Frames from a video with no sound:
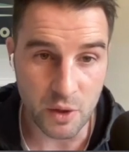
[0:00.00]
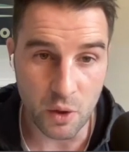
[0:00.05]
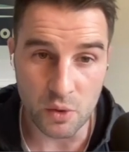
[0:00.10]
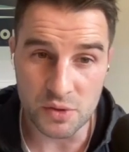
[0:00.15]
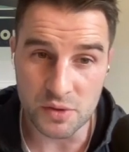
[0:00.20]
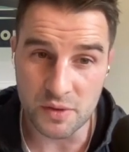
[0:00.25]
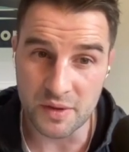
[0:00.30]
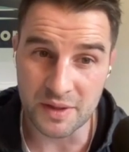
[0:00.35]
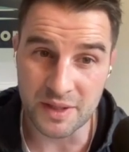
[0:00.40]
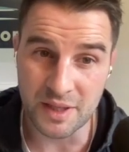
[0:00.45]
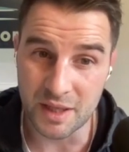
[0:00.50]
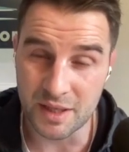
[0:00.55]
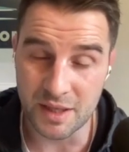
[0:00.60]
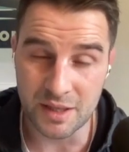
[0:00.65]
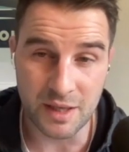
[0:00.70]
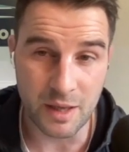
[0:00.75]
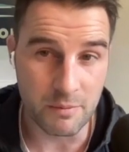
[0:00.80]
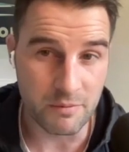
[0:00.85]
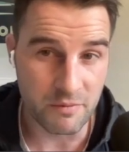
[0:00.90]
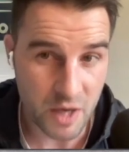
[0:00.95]
Also, their
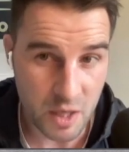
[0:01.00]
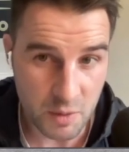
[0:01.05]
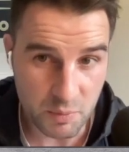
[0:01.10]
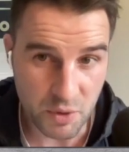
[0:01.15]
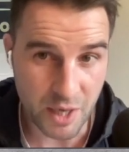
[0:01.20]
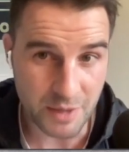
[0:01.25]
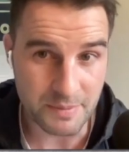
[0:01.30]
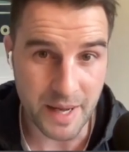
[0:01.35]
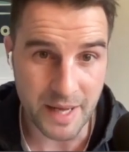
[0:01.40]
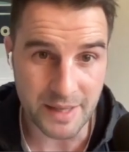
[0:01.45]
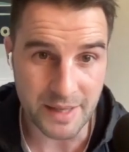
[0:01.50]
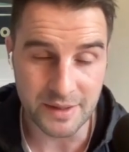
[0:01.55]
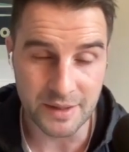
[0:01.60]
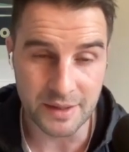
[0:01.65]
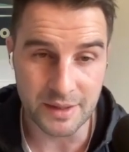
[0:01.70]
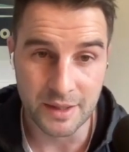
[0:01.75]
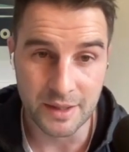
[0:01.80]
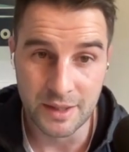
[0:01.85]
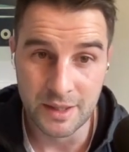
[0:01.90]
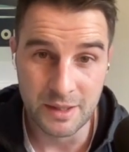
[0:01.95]
kicking game, very
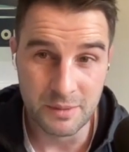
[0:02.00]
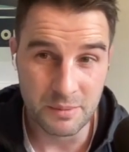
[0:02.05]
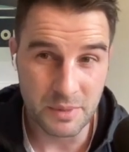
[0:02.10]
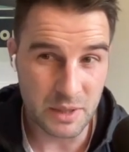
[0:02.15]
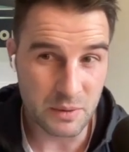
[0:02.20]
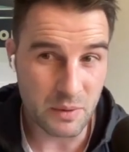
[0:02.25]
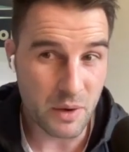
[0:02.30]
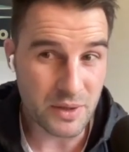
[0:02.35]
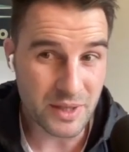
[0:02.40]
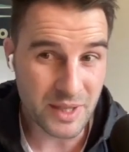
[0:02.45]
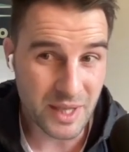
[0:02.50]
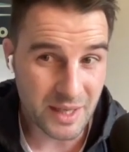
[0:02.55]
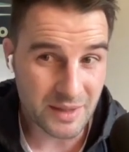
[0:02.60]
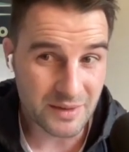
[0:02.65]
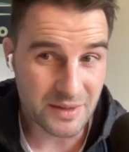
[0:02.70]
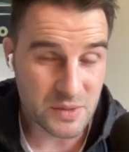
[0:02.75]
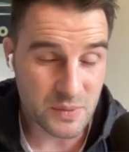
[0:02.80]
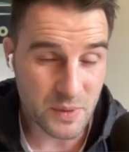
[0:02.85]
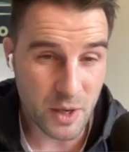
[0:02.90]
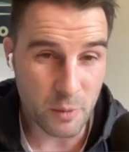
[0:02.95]
pragmatic, but they were
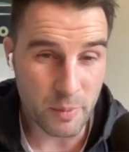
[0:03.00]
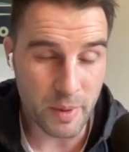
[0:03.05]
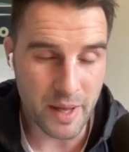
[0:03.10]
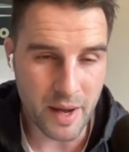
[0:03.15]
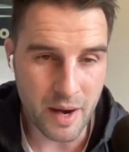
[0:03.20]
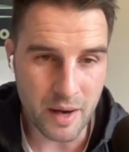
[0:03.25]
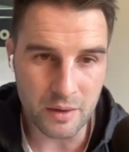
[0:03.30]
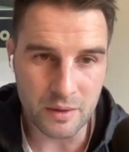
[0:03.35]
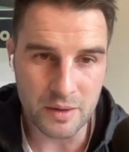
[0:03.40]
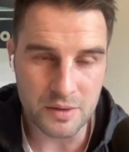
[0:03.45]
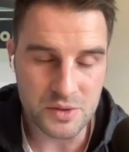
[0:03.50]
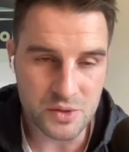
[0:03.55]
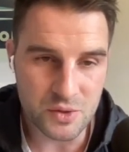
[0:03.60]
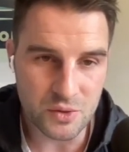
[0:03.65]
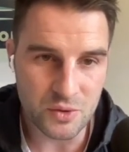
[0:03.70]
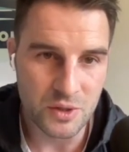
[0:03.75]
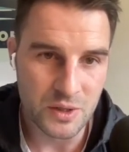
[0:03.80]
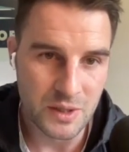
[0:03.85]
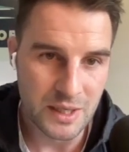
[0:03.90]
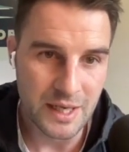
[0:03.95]
outkicked as well by Ireland.
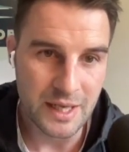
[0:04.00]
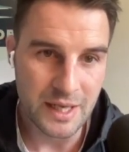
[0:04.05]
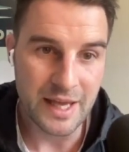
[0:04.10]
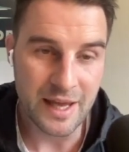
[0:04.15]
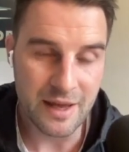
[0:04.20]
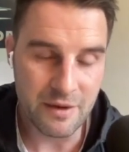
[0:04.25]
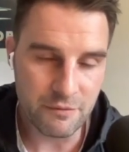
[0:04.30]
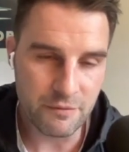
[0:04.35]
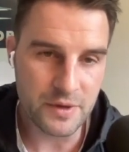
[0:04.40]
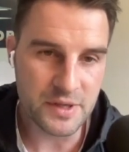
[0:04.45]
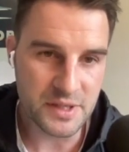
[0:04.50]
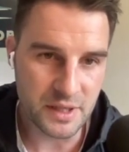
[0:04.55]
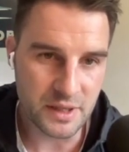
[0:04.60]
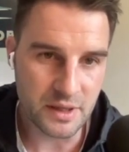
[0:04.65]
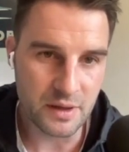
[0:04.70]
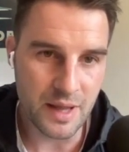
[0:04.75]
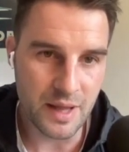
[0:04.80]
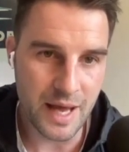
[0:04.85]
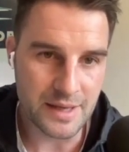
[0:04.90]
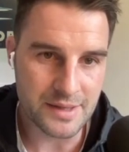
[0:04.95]
So every
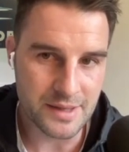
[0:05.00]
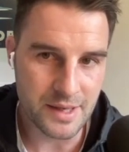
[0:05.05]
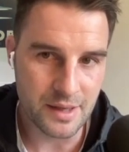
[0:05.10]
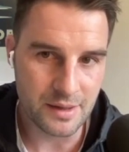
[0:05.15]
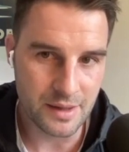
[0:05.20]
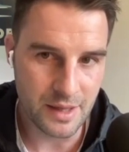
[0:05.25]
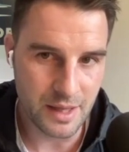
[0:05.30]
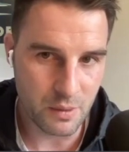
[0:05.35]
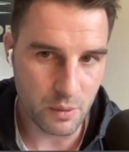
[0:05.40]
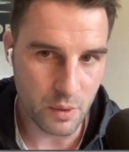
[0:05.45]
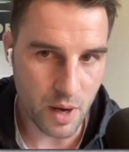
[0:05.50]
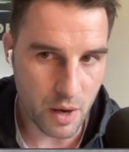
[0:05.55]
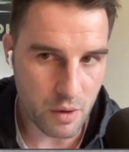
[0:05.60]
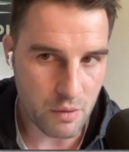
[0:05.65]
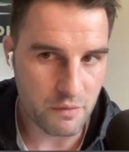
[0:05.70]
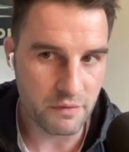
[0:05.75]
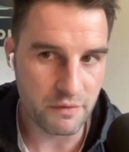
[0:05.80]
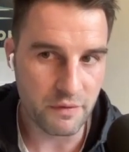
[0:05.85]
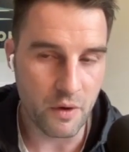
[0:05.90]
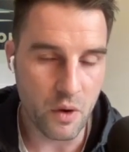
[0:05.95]
single asset that they were
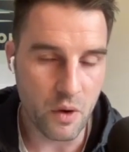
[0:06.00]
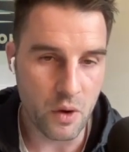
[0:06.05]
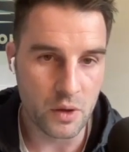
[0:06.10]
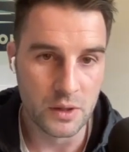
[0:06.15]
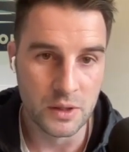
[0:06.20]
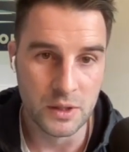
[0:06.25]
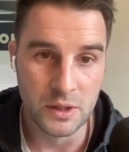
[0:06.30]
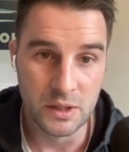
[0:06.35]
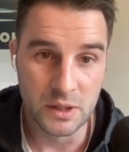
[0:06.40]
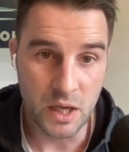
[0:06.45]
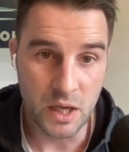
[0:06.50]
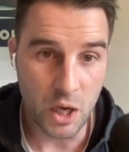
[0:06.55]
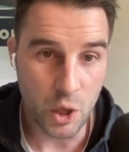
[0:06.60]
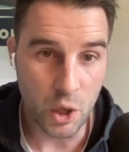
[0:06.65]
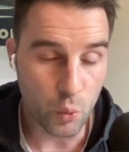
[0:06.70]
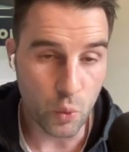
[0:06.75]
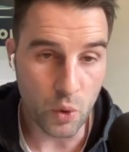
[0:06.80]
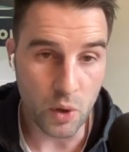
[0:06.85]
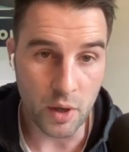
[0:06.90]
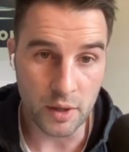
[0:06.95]
outfought,
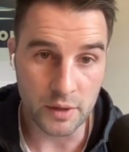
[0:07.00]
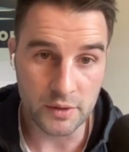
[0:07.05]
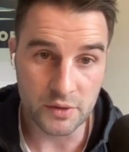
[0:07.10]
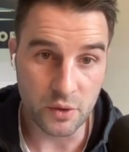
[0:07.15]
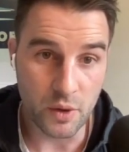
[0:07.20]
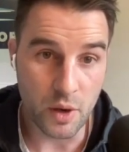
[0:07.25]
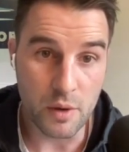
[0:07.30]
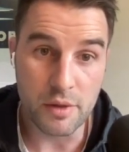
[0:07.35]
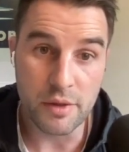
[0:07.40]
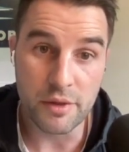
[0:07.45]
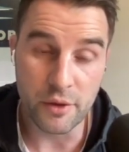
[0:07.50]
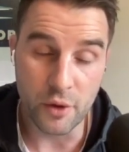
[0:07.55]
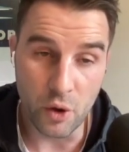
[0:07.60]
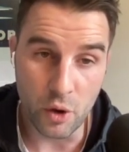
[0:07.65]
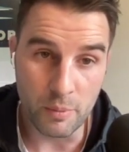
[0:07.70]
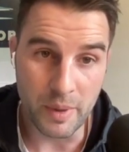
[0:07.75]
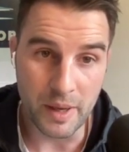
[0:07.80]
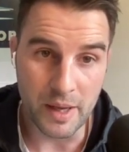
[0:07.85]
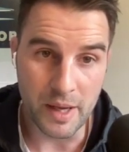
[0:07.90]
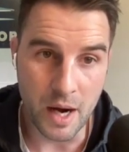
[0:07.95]
outworked, or
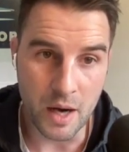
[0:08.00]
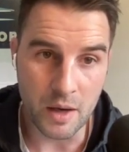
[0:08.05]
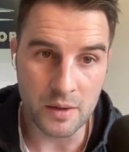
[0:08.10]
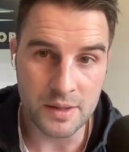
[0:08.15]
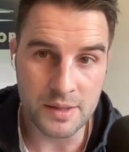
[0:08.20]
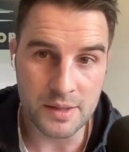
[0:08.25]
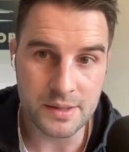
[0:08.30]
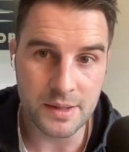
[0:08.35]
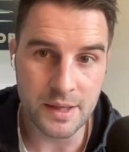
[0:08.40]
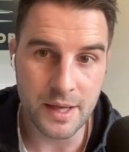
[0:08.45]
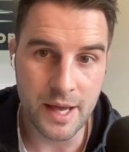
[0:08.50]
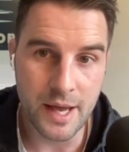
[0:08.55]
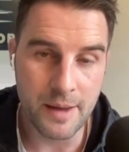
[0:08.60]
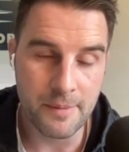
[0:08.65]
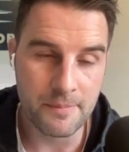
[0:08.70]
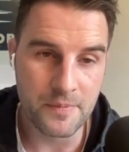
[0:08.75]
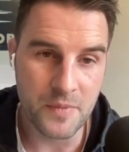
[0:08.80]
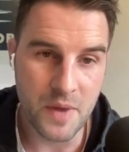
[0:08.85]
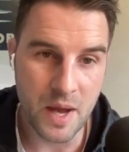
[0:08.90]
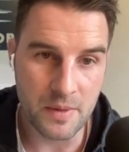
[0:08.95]
outthought by Ireland,
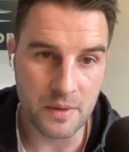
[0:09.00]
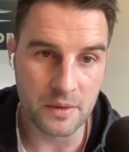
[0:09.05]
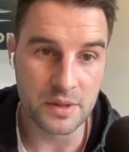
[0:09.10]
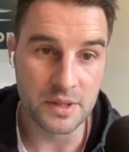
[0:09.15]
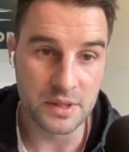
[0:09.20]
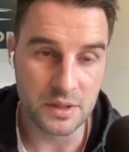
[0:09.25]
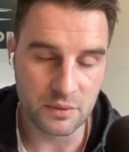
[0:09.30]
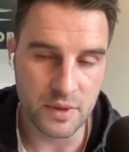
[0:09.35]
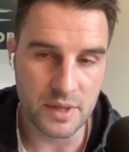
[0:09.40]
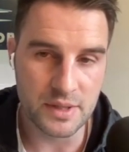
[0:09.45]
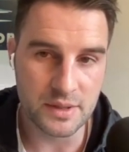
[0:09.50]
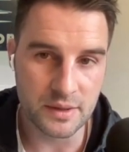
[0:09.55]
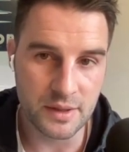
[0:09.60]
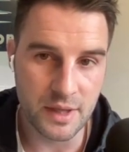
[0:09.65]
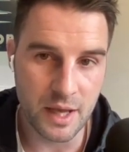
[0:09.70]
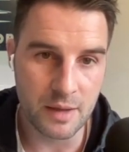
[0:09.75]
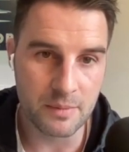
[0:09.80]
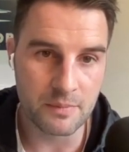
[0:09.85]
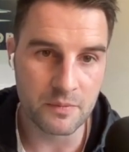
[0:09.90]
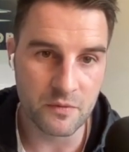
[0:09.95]
um, and they'll need to raise their
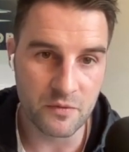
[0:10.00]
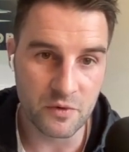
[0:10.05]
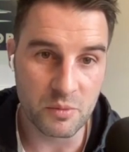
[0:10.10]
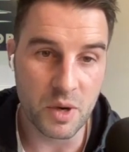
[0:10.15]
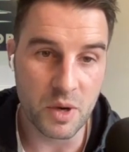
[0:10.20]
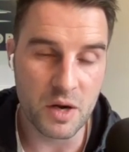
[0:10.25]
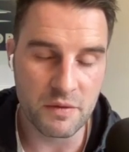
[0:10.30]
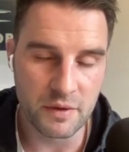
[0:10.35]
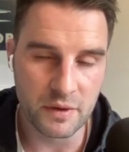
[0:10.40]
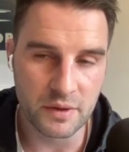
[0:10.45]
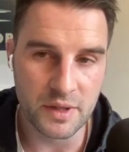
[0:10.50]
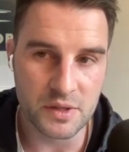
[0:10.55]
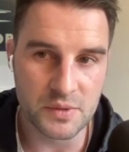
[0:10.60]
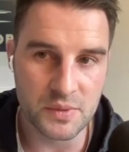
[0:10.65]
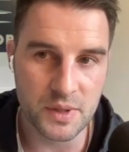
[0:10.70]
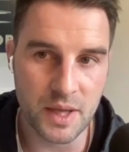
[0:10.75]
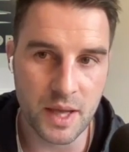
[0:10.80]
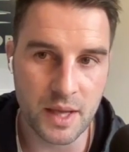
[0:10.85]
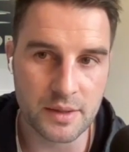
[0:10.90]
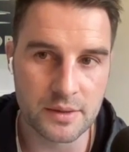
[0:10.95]
game for Murrayfield
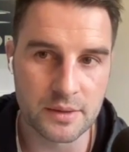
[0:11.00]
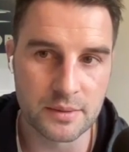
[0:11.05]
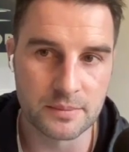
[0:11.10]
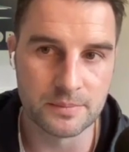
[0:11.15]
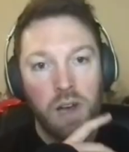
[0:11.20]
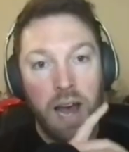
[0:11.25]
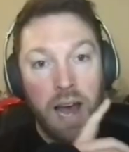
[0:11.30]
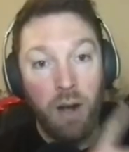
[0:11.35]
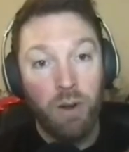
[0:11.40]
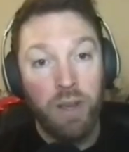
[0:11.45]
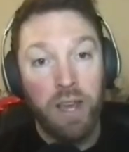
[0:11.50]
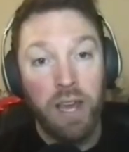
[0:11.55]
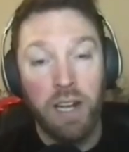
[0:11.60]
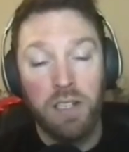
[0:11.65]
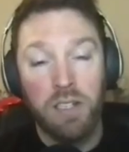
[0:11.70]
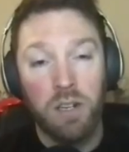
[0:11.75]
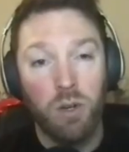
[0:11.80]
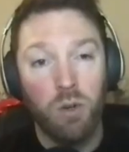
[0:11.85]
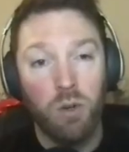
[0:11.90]
this weekend. Outkicked